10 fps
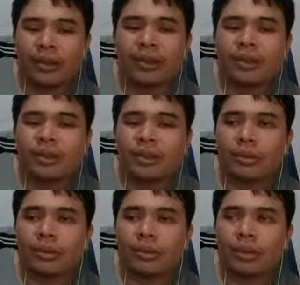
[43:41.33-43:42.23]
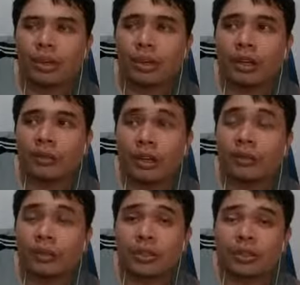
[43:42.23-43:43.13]
So
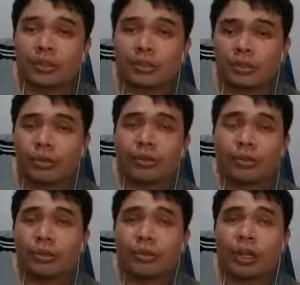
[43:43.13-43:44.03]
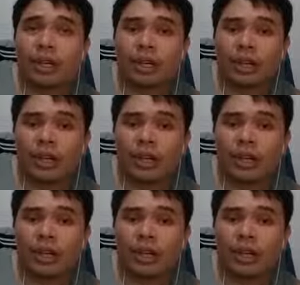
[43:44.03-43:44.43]
that's so what.